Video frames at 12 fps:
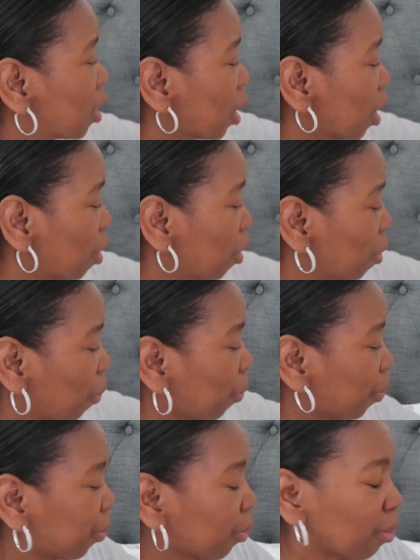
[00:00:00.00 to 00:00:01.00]
So
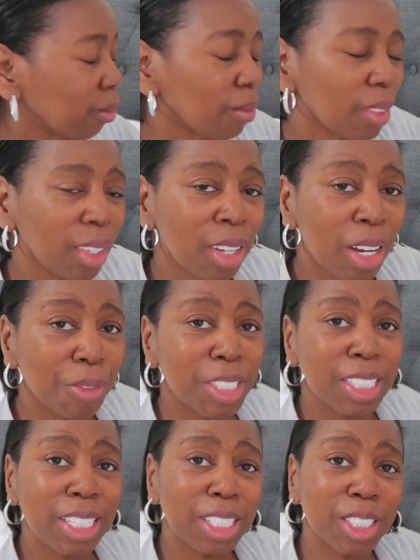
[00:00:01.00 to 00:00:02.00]
I've
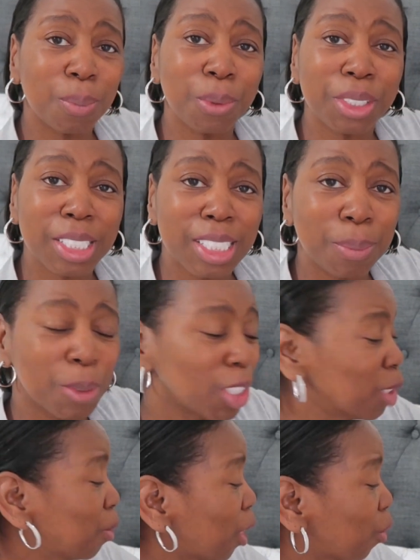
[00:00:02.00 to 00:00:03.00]
decided to bring this up
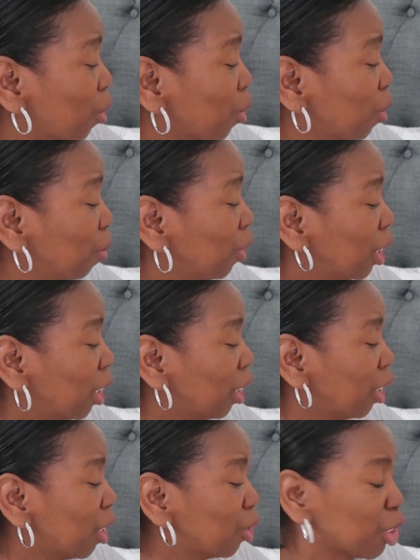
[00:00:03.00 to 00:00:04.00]
into my room,
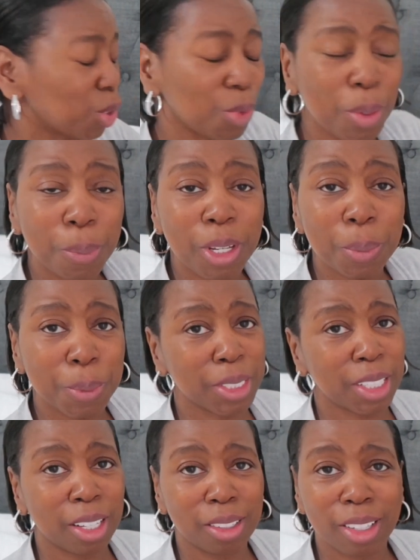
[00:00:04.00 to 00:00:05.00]
you know, just
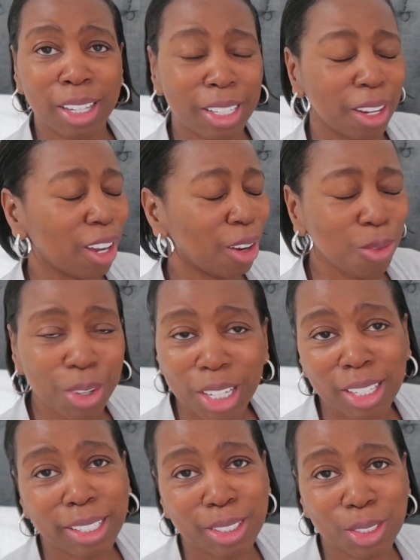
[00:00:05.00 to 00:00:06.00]
repurpose it. Like, I
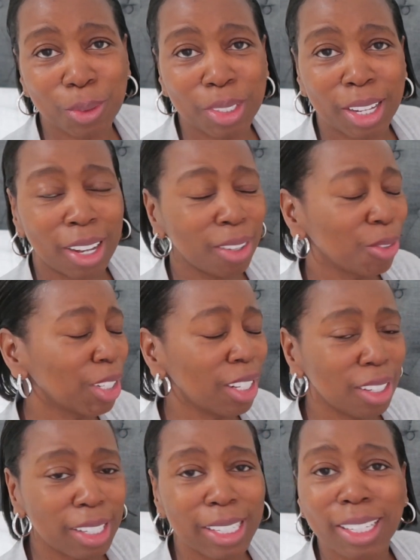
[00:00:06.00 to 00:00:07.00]
really like doing that. I
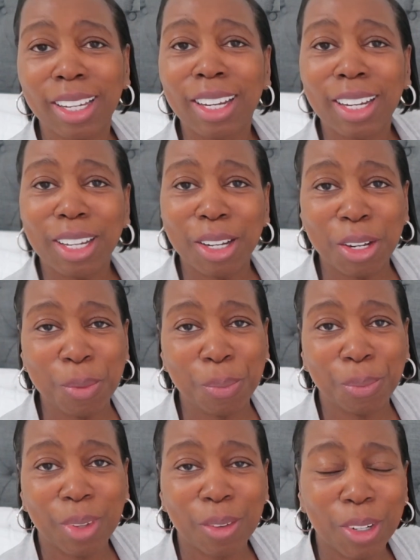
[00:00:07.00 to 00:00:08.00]
really like,
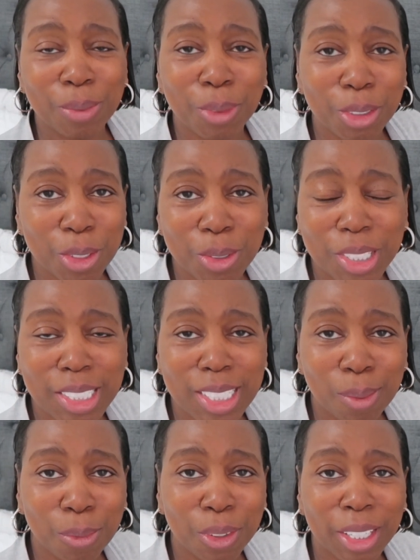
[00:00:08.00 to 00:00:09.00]
if I'm not using
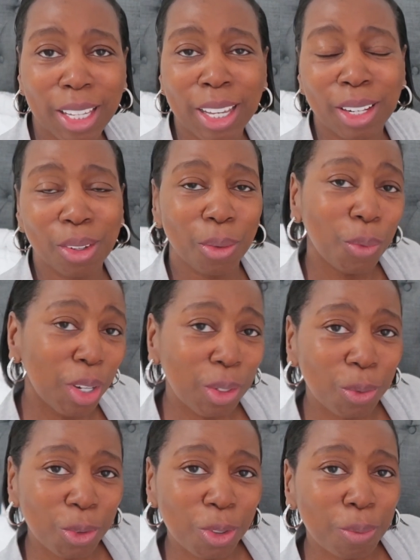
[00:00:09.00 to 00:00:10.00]
something in
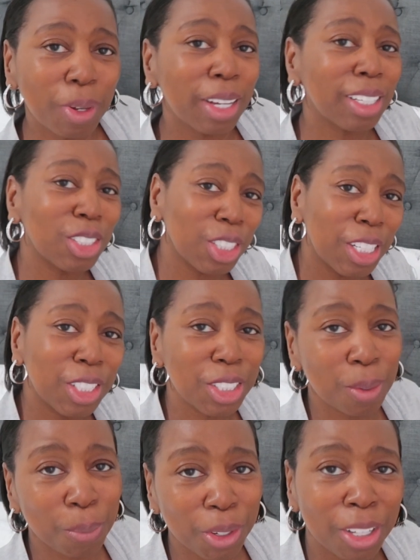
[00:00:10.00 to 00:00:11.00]
one room, I can
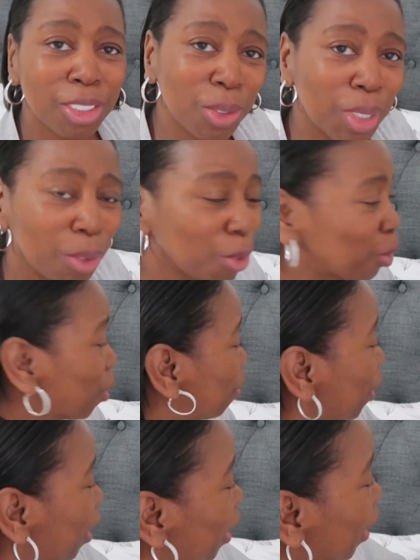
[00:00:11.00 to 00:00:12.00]
change it and put it into another room.